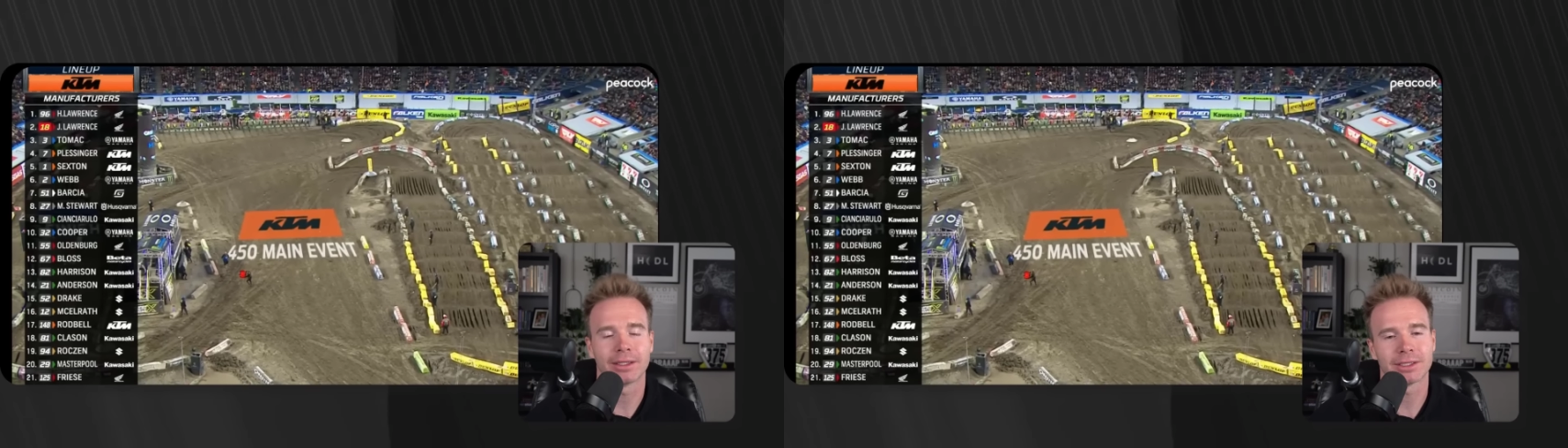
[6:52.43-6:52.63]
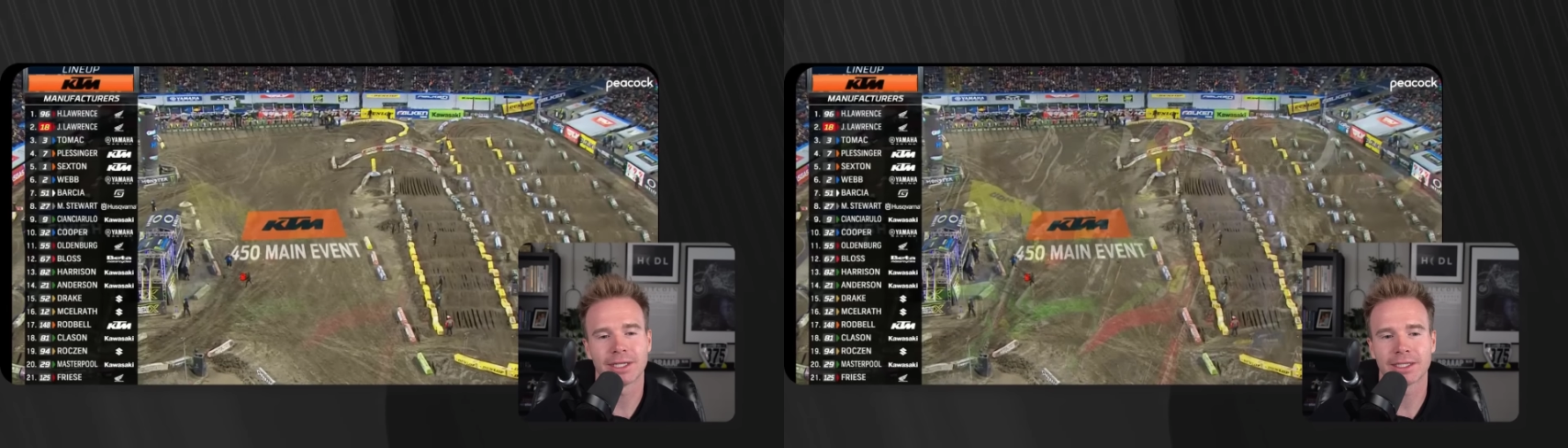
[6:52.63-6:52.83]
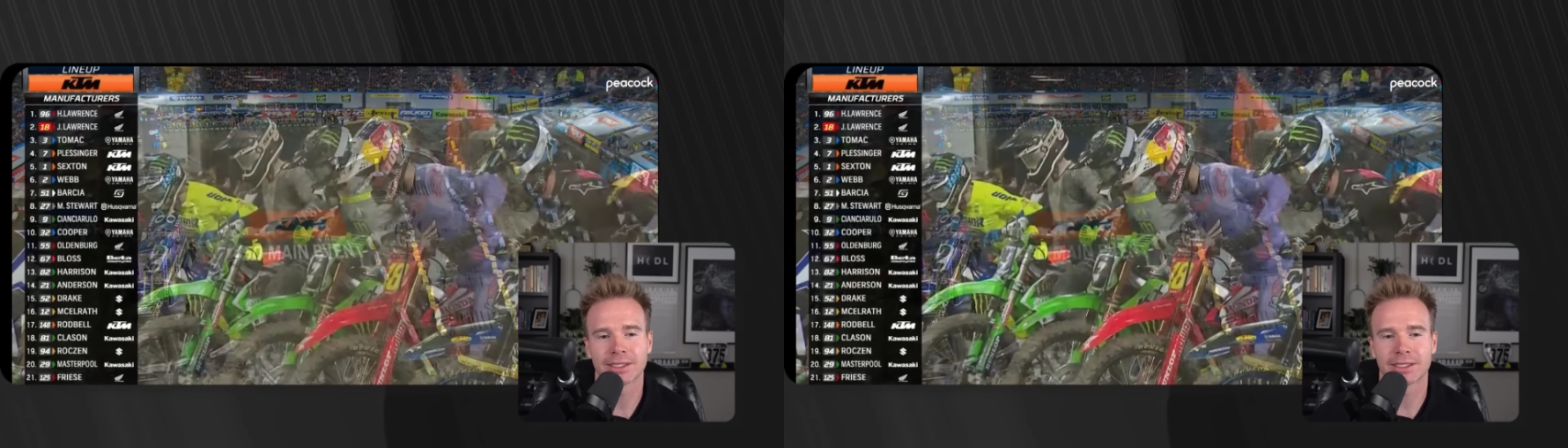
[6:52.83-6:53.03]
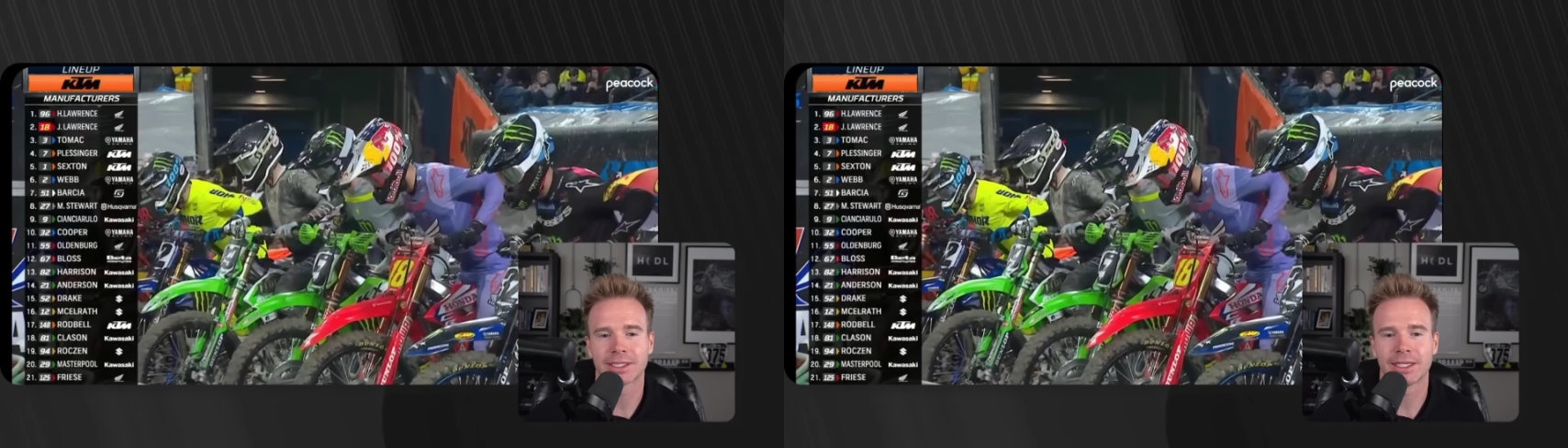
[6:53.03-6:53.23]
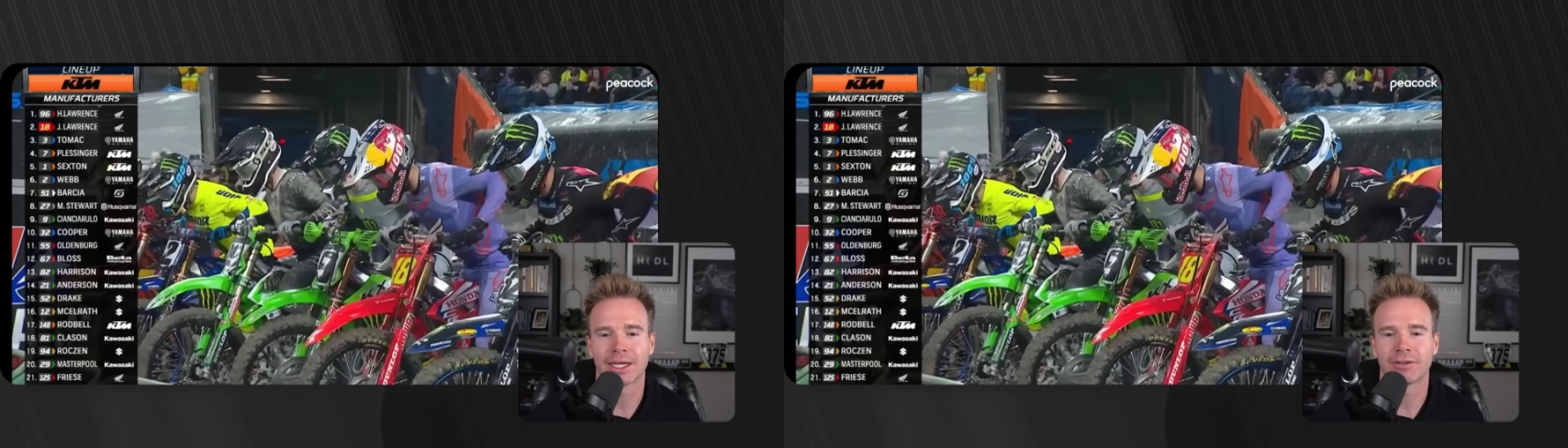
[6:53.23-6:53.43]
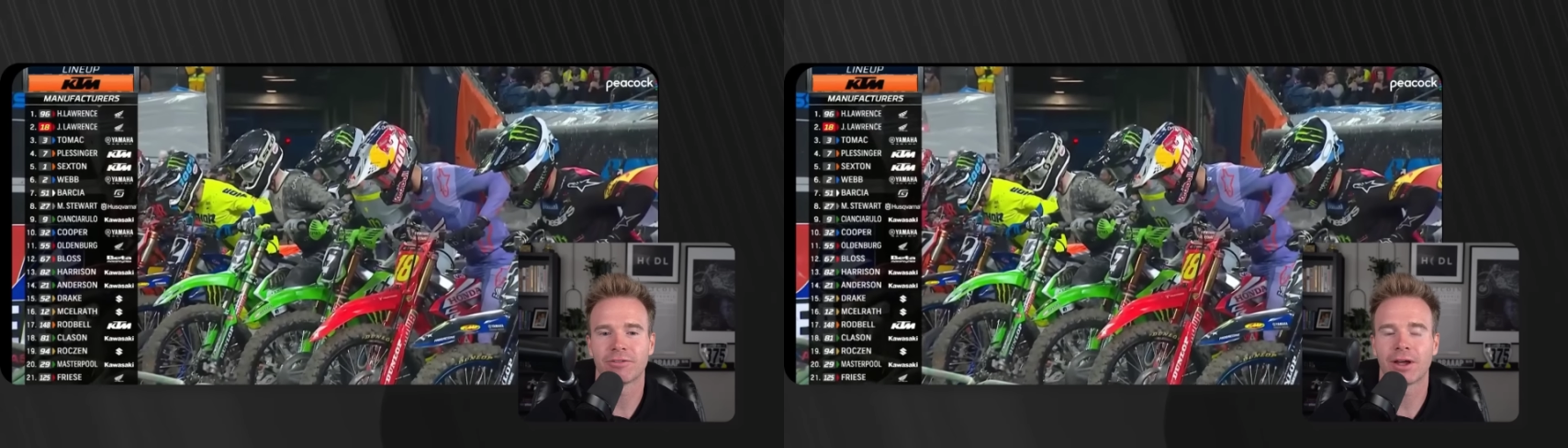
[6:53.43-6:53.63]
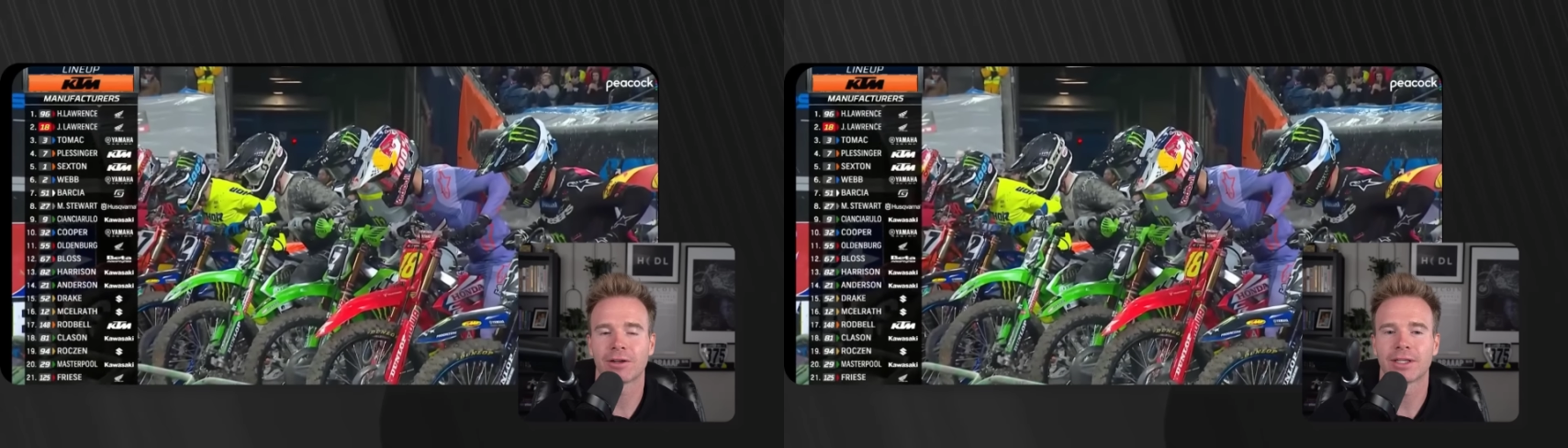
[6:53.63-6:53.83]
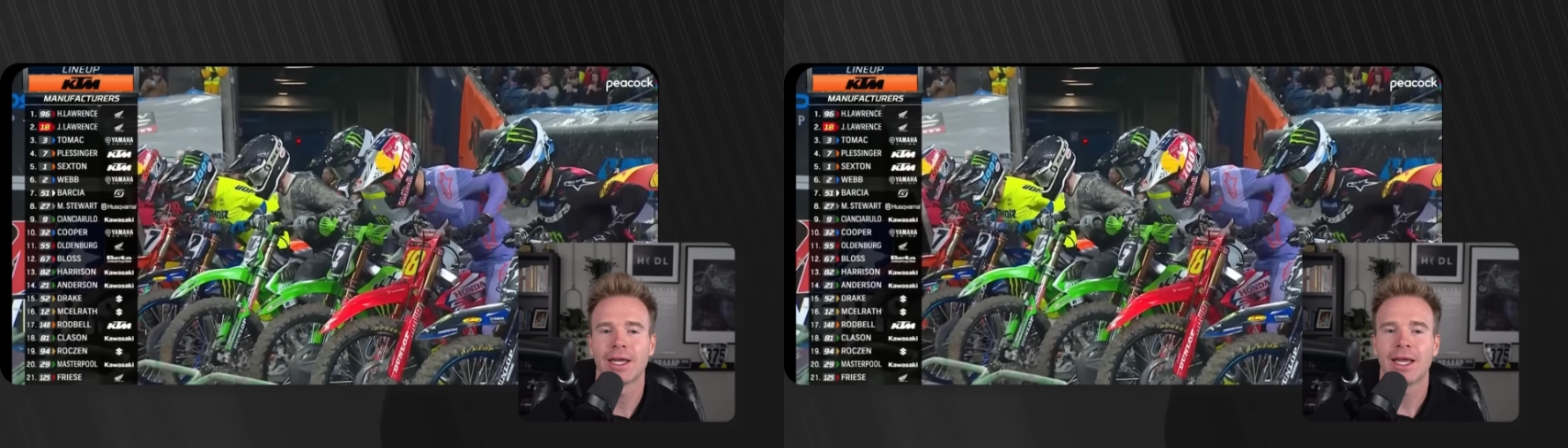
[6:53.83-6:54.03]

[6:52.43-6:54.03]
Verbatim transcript: It's nice to see that Feld